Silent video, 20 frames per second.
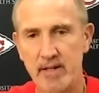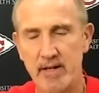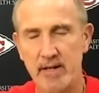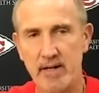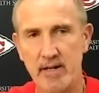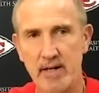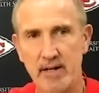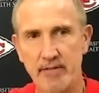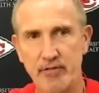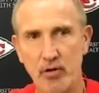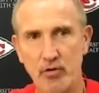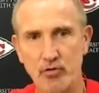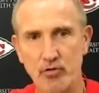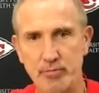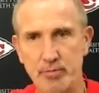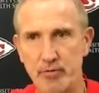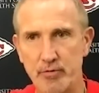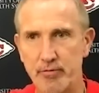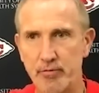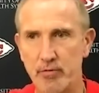Uh, I've told
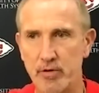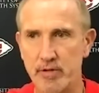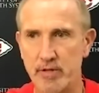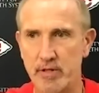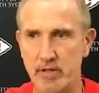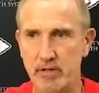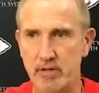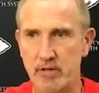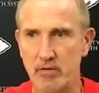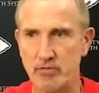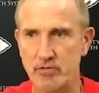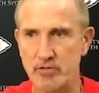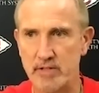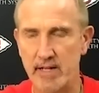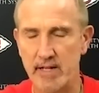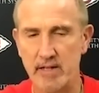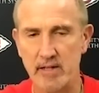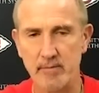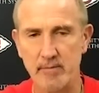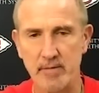you before that Coach
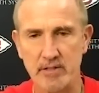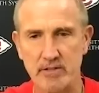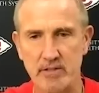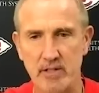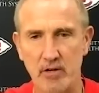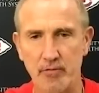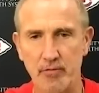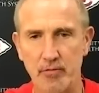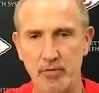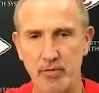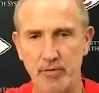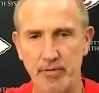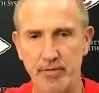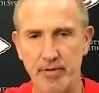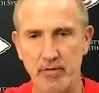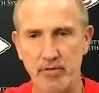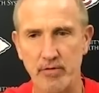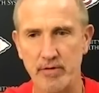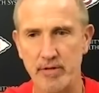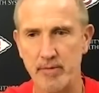Daly and myself were
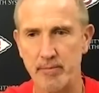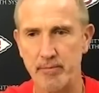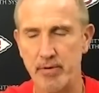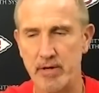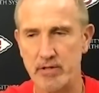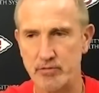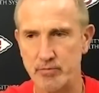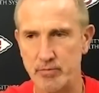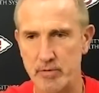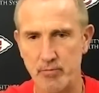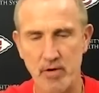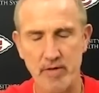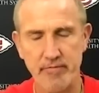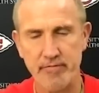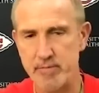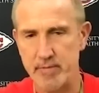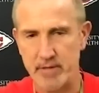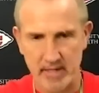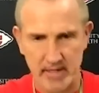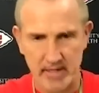thoroughly impressed with him right
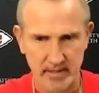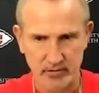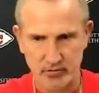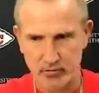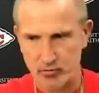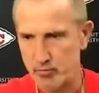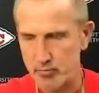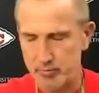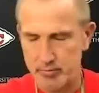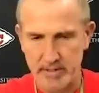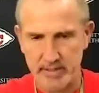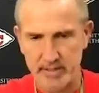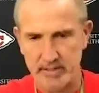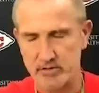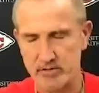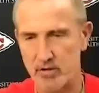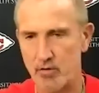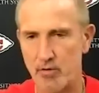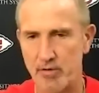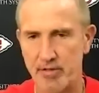from the beginning. Zoom
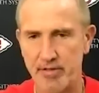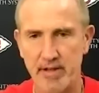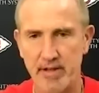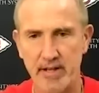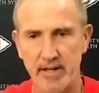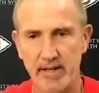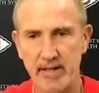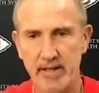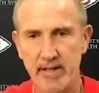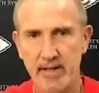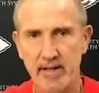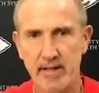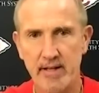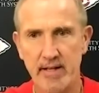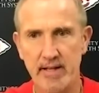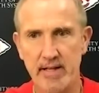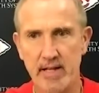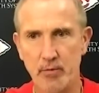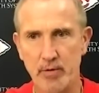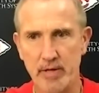meetings, the whole thing,
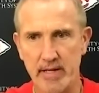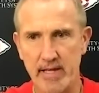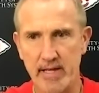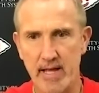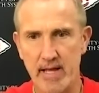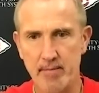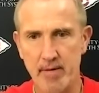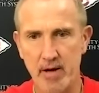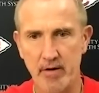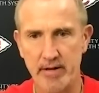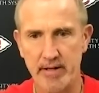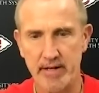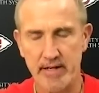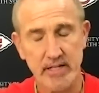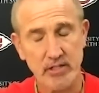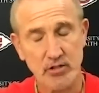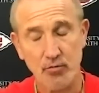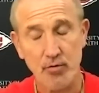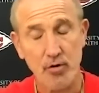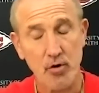and then when he came out here,
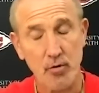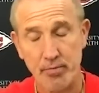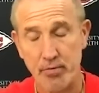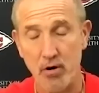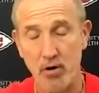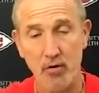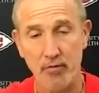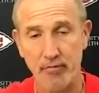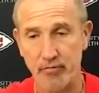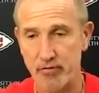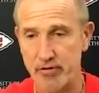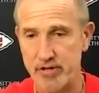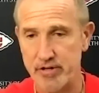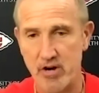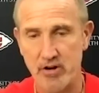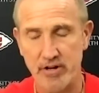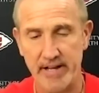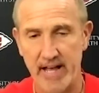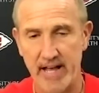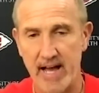he's a real pro for a
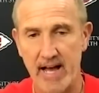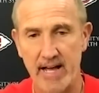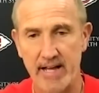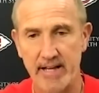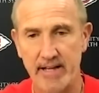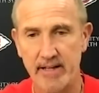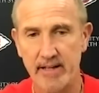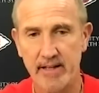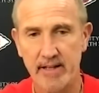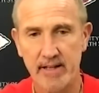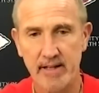young guy.